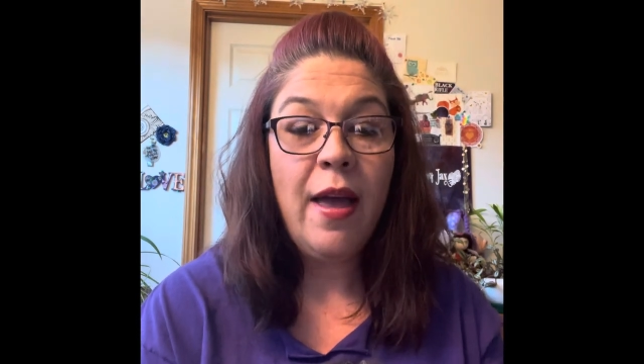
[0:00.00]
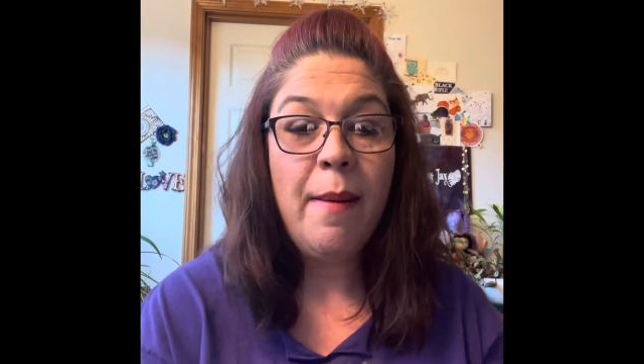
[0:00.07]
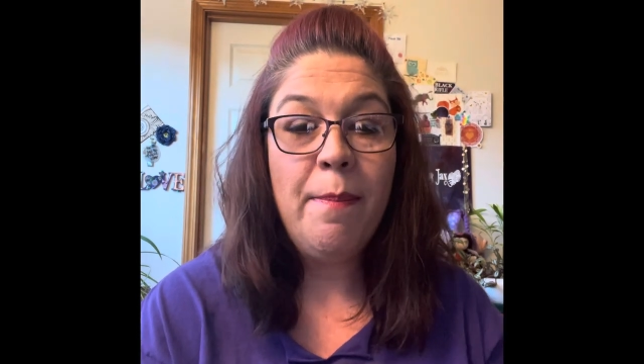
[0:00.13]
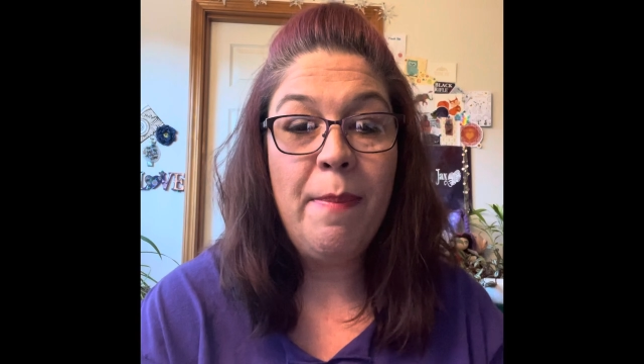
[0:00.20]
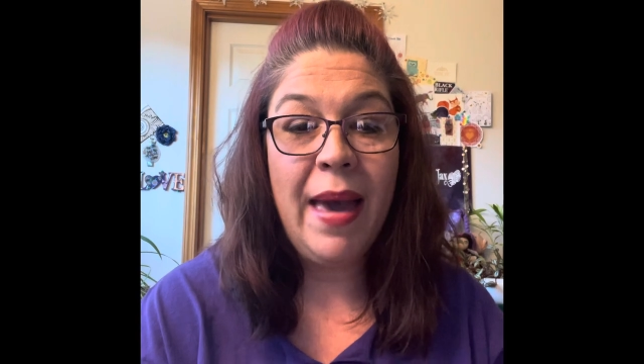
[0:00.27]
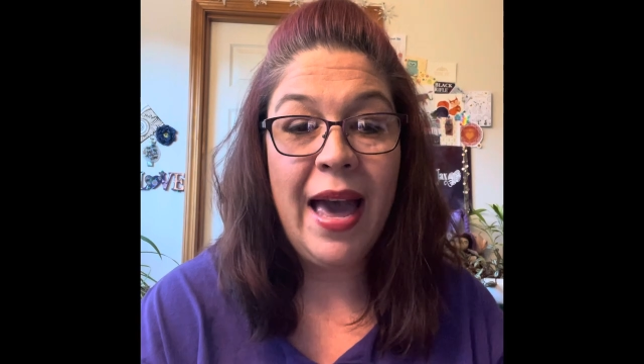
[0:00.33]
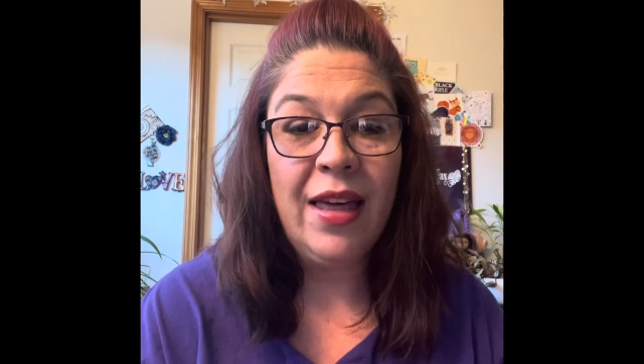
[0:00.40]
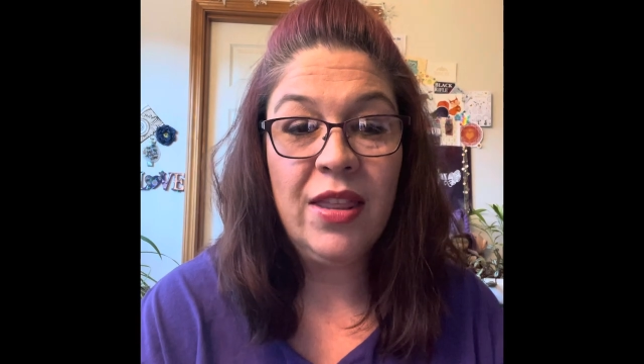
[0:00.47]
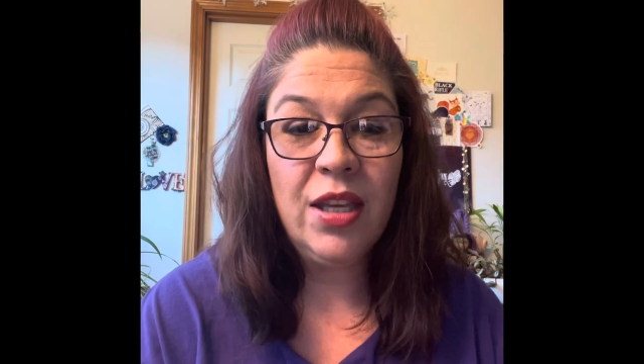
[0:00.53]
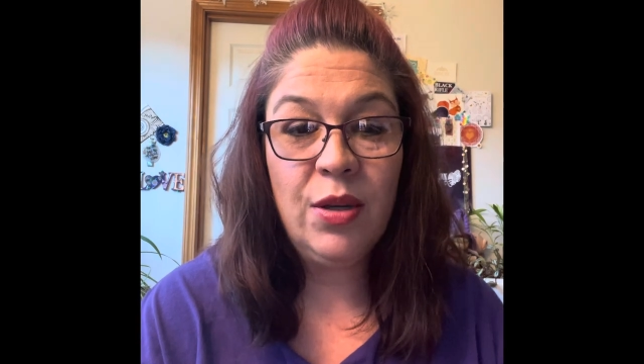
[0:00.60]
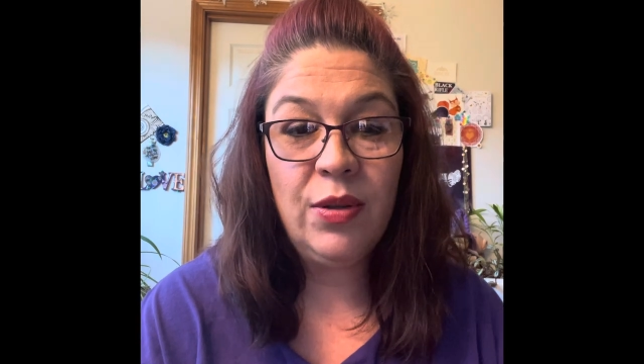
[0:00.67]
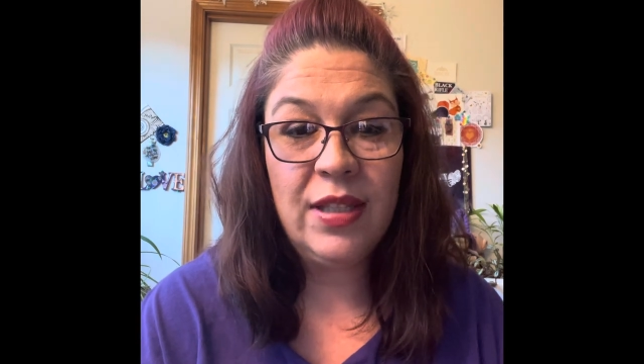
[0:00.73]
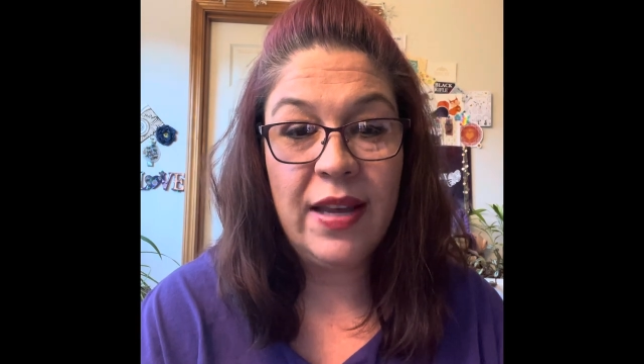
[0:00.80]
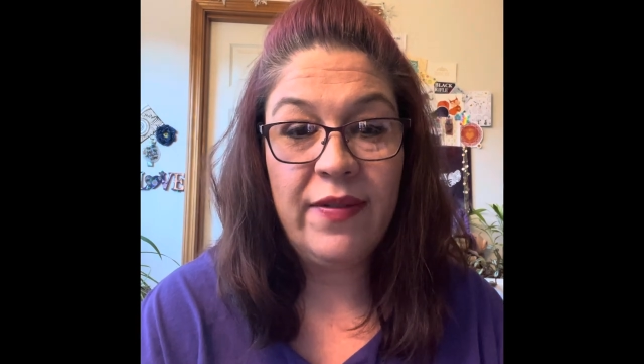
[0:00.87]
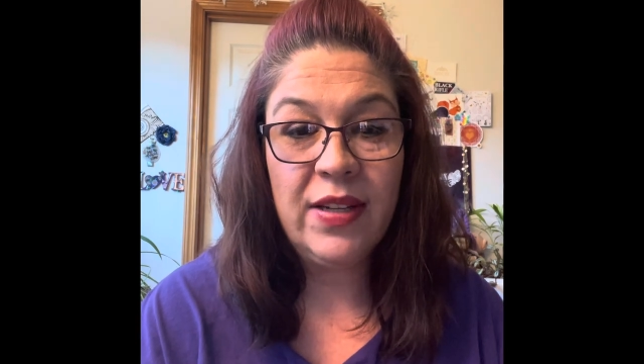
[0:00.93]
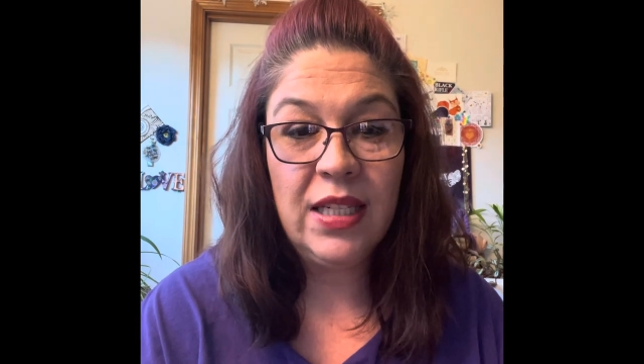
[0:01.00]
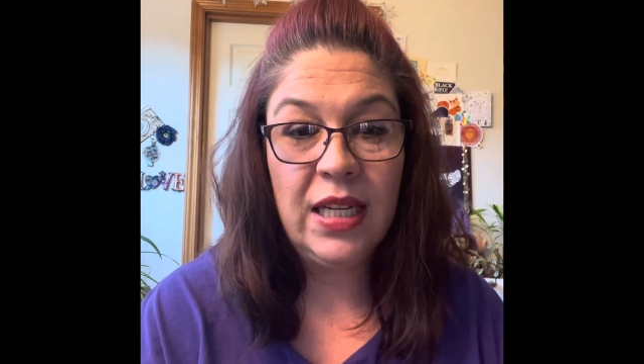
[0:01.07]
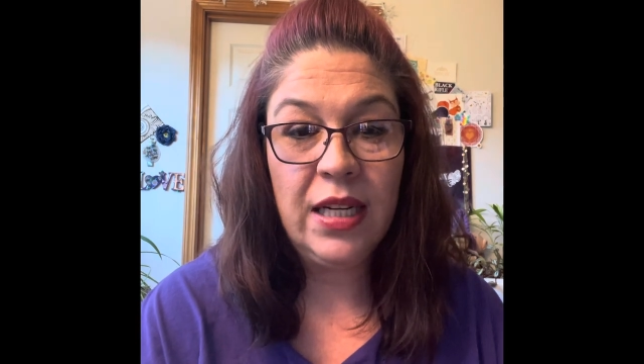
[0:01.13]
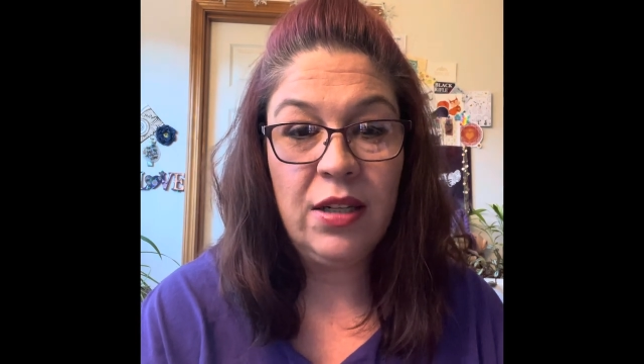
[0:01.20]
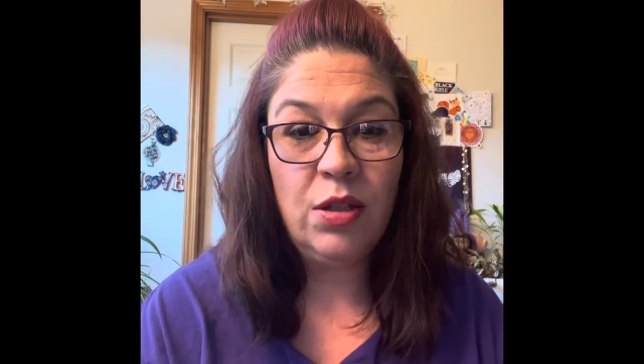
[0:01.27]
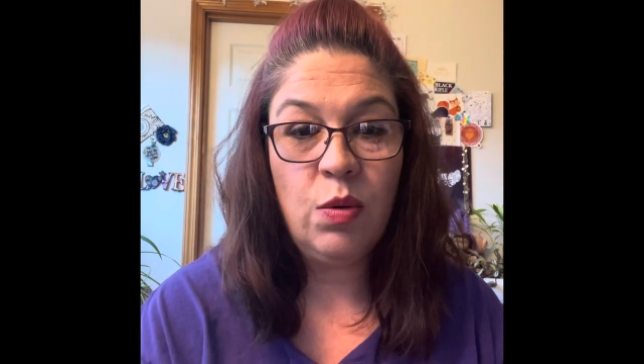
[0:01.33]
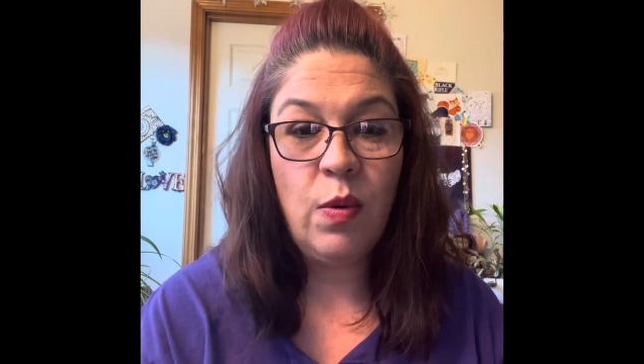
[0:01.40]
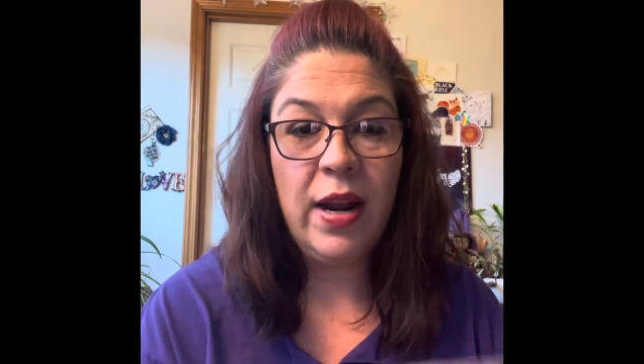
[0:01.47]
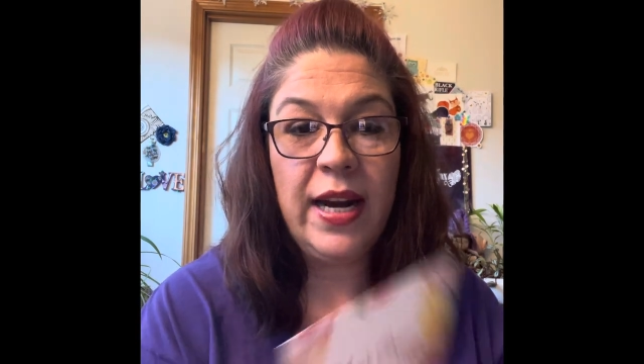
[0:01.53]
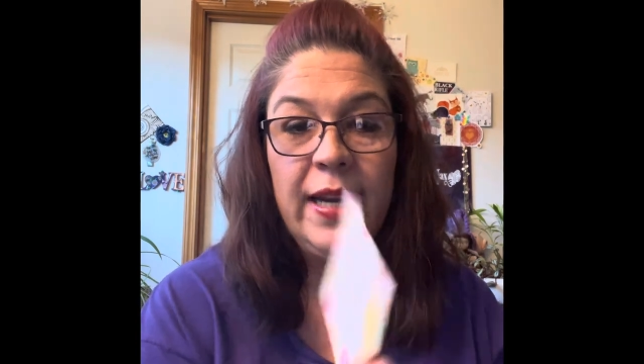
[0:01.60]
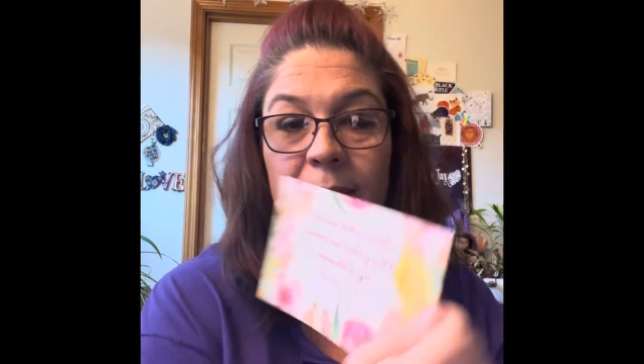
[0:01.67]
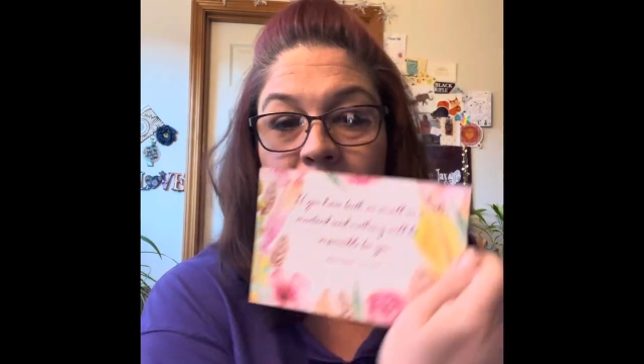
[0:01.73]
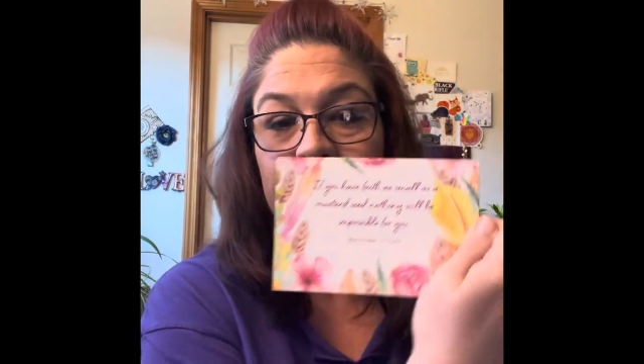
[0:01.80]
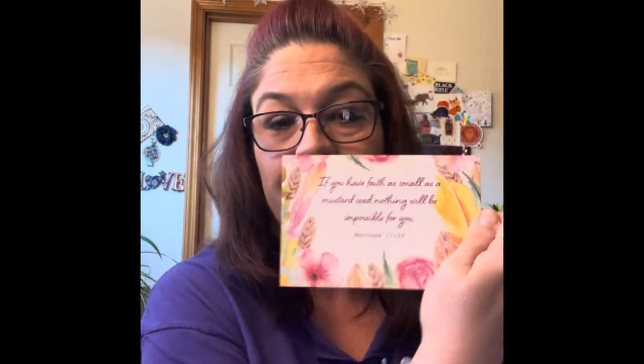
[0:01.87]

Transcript: Matthew 17 20.